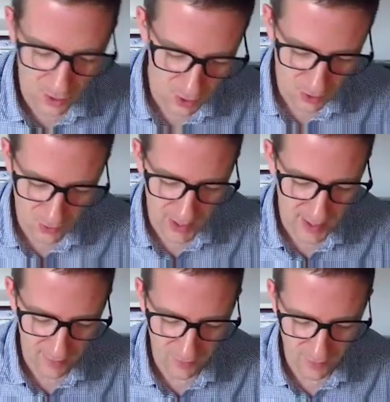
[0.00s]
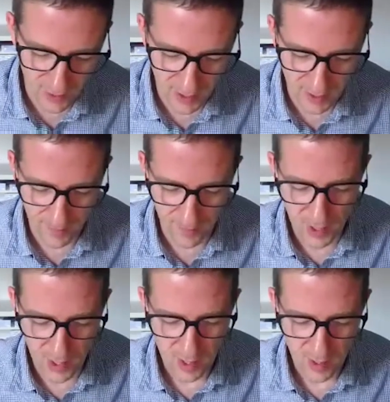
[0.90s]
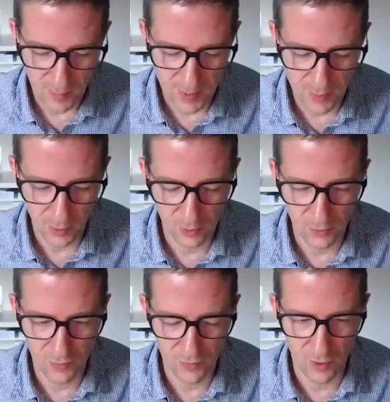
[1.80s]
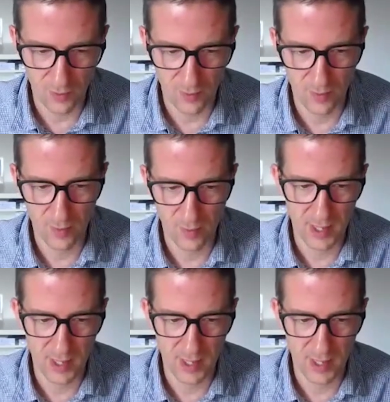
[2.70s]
should really have people from